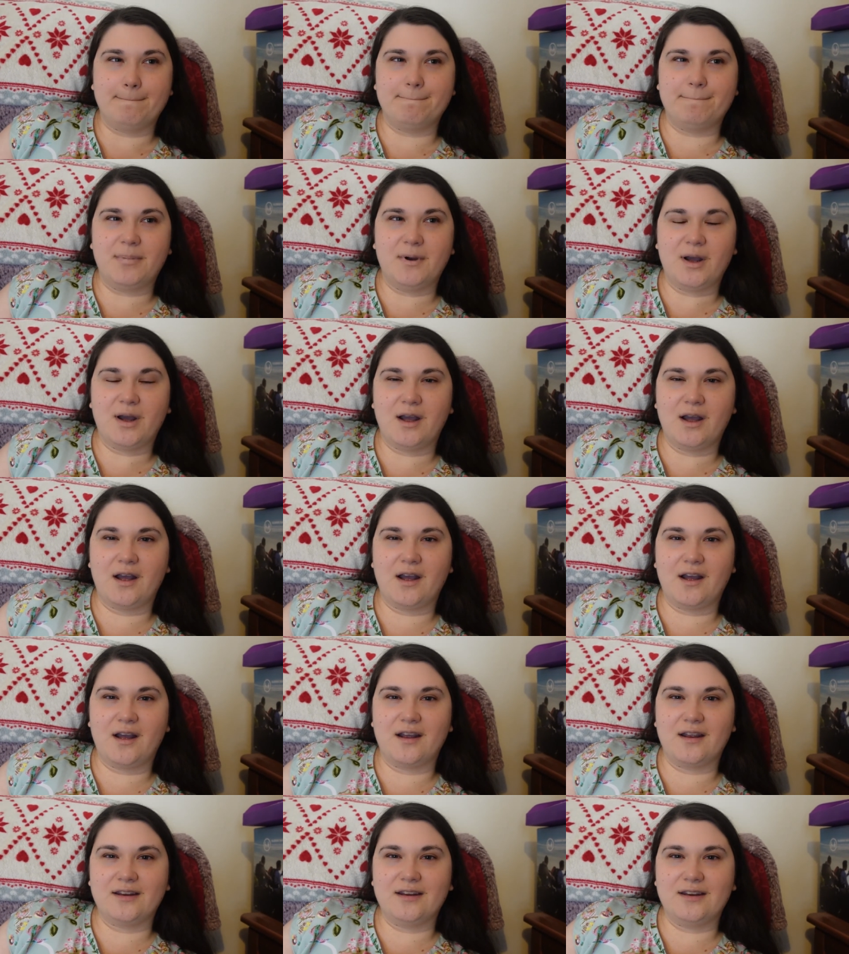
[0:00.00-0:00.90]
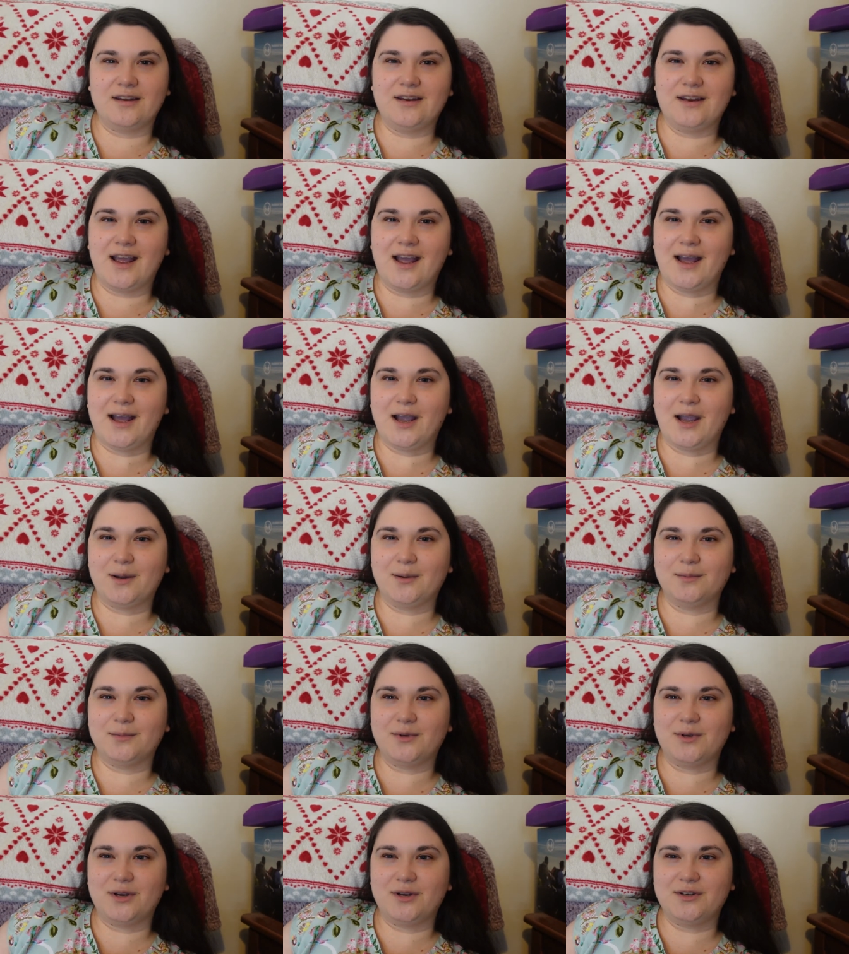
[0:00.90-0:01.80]
But yeah,
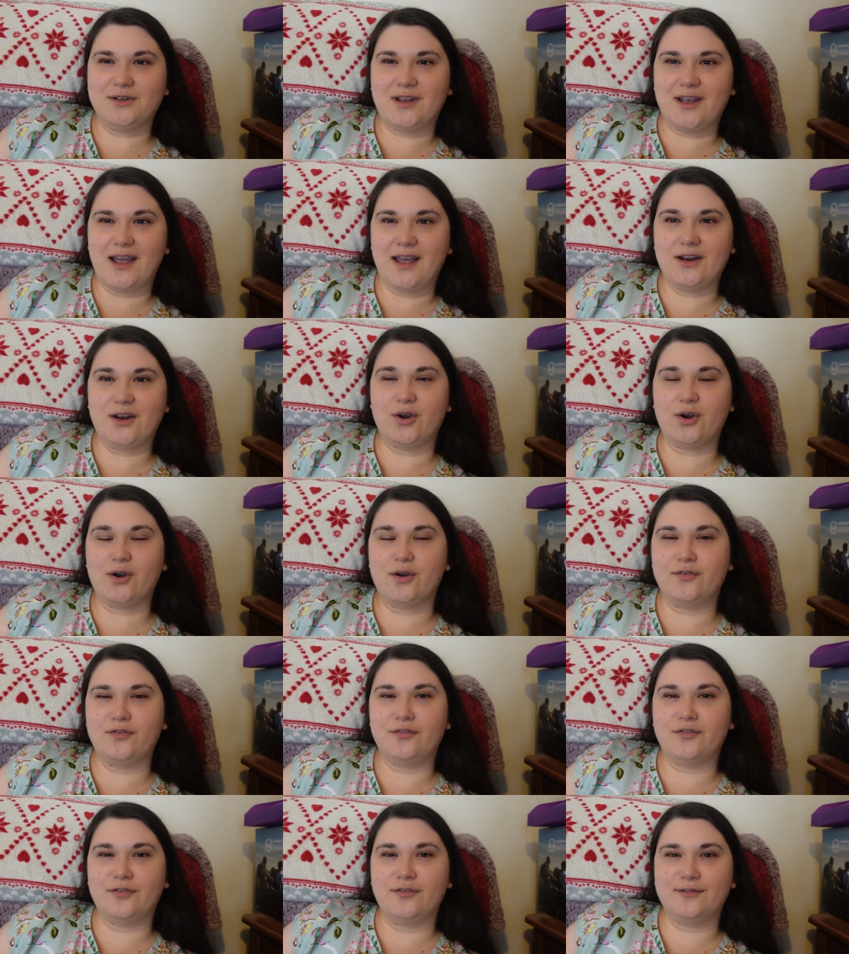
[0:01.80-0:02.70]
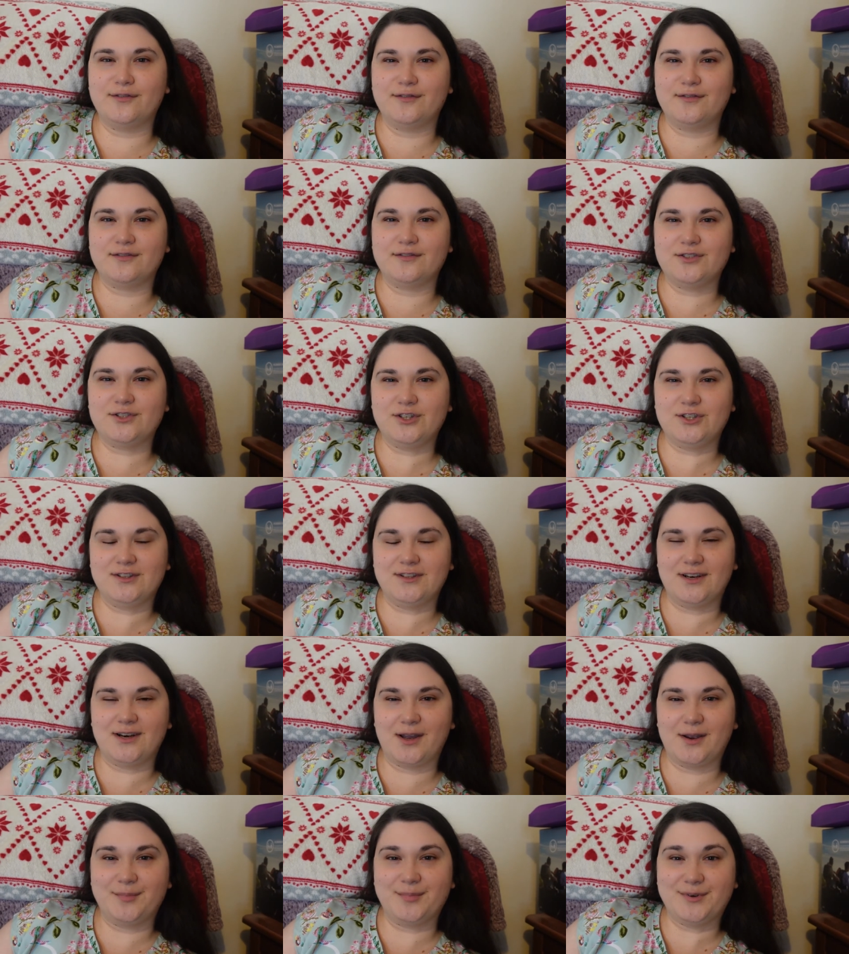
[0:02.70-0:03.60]
I'm gonna head off to the
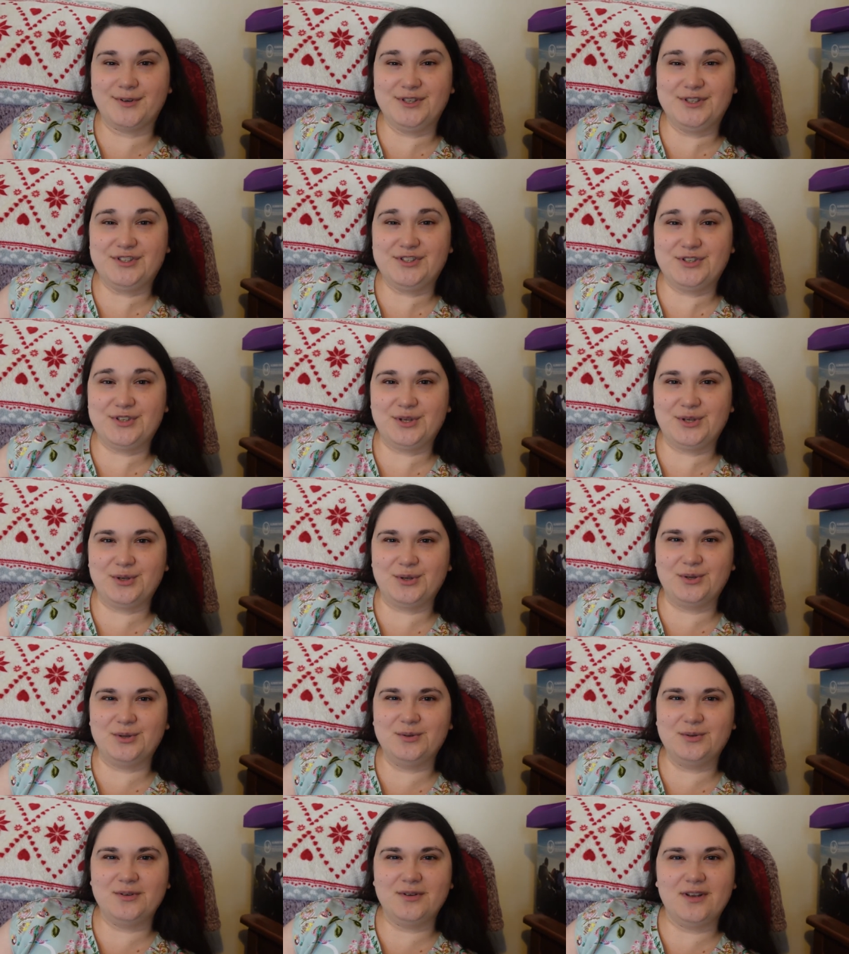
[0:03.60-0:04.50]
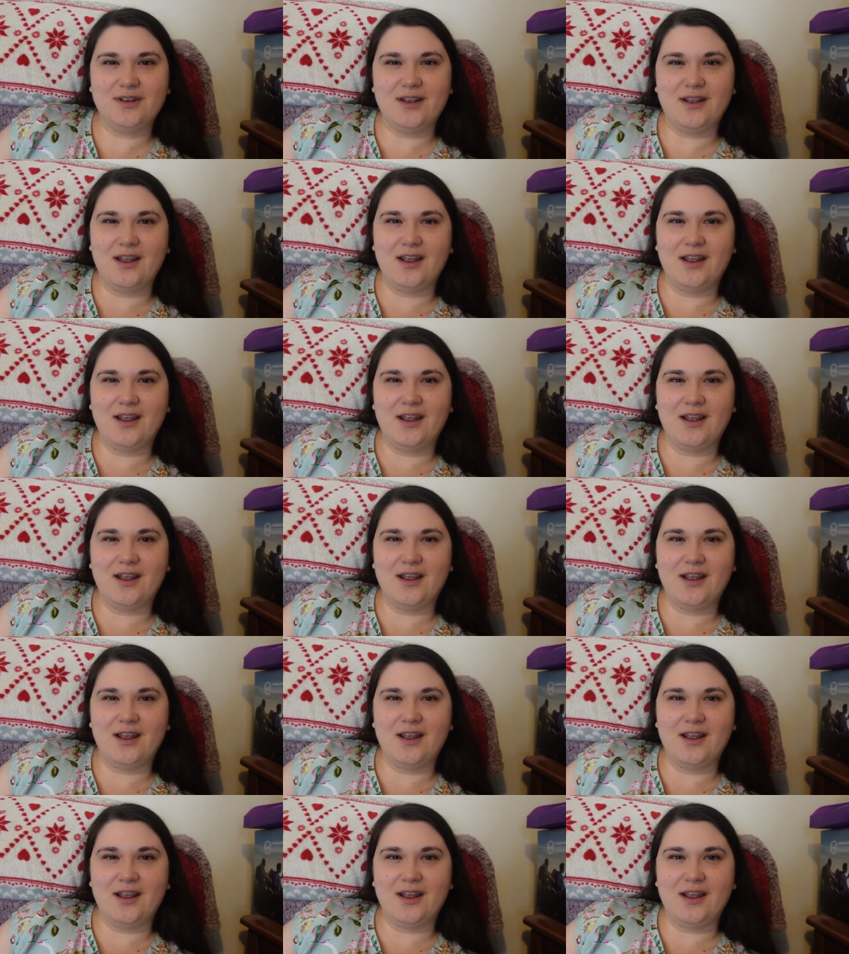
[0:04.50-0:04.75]
library soon.